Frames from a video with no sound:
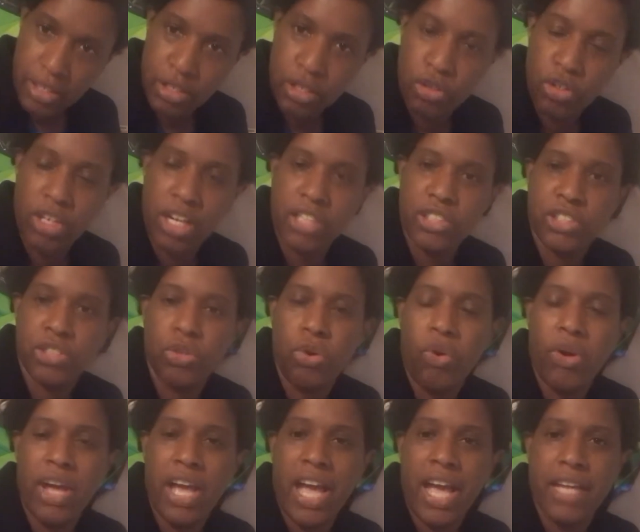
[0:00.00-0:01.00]
Let's go
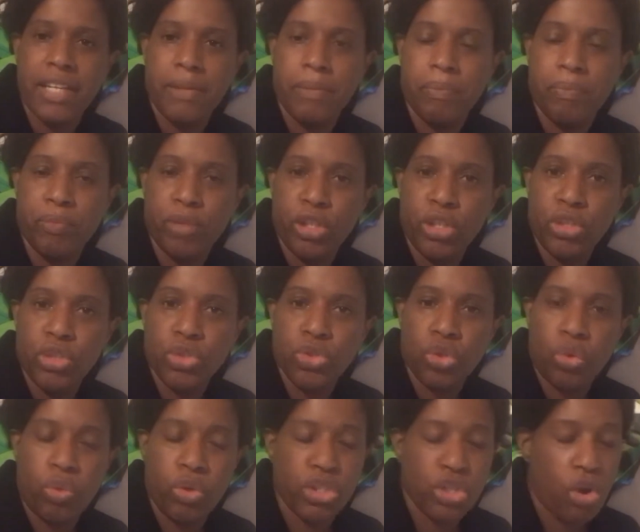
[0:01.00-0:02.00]
ahead. So
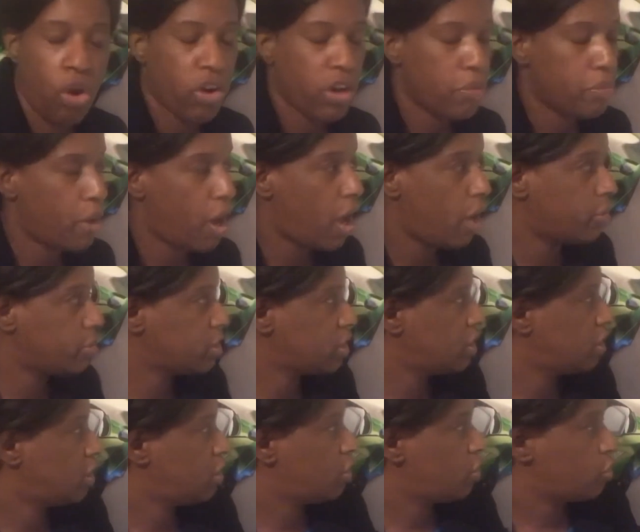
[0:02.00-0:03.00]
we talk about
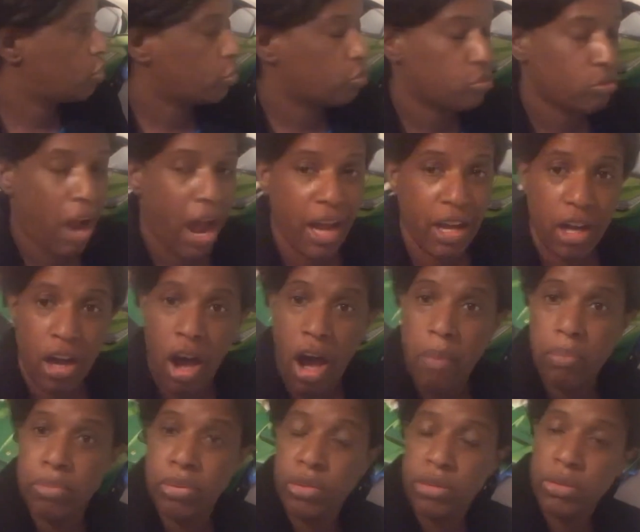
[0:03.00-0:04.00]
rack
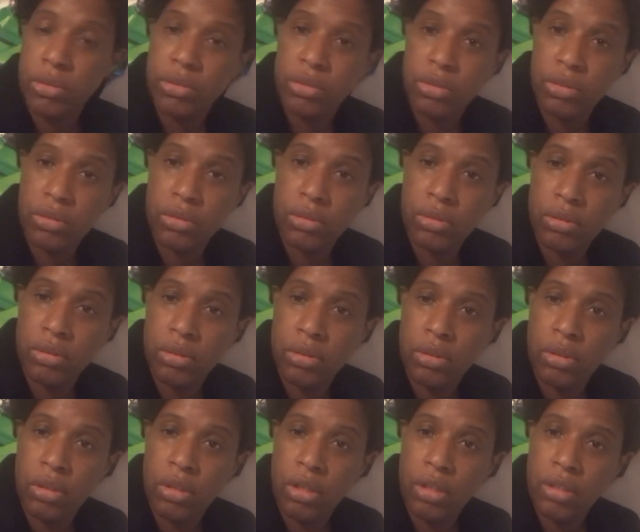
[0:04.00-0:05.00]
up,
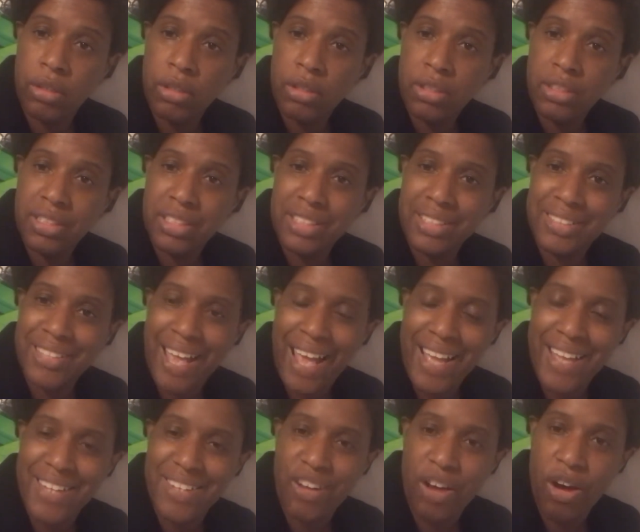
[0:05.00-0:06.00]

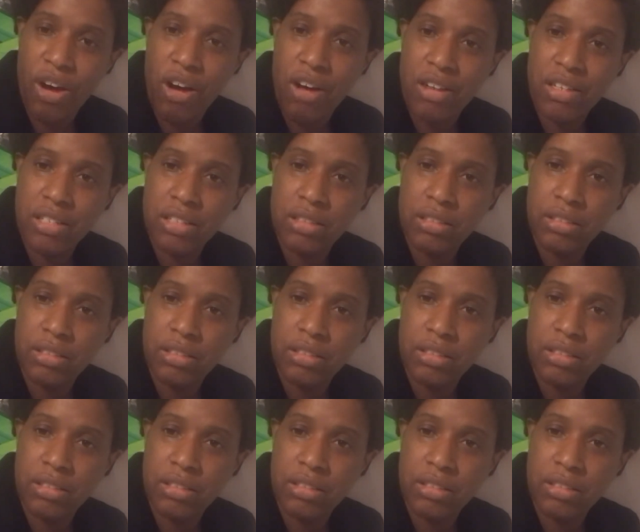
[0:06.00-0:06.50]
sign off